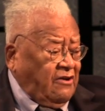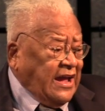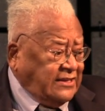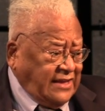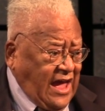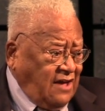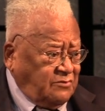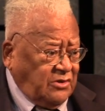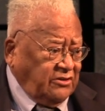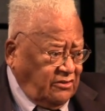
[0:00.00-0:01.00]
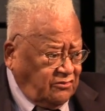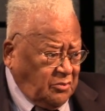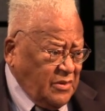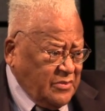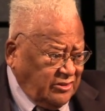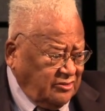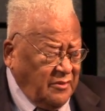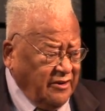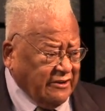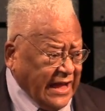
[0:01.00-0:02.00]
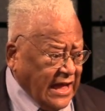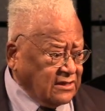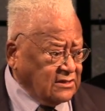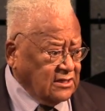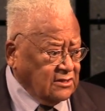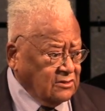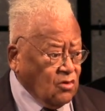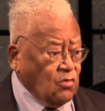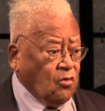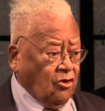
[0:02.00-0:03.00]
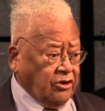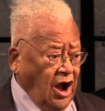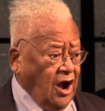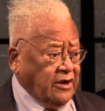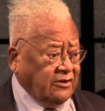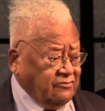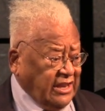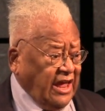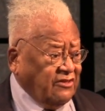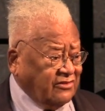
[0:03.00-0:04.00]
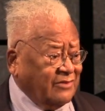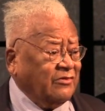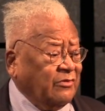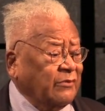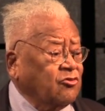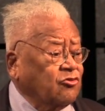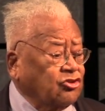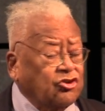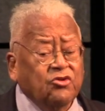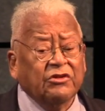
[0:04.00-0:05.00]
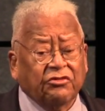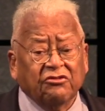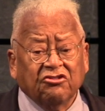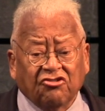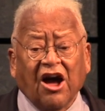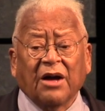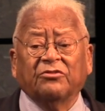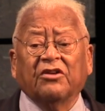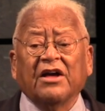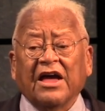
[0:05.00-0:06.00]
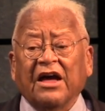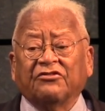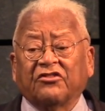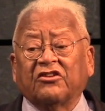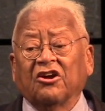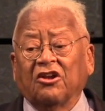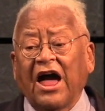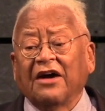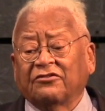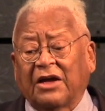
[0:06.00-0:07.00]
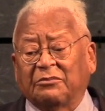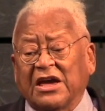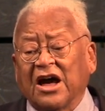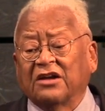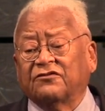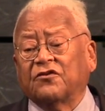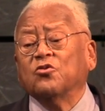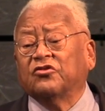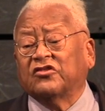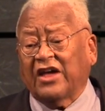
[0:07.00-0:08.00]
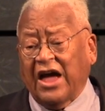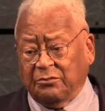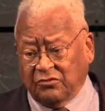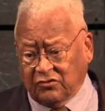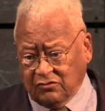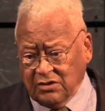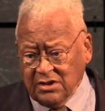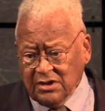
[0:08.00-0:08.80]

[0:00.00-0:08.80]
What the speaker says: right to have millions of people in America who work hard every day, some of them doing 2 or 3 jobs, and still have to be on food stamps.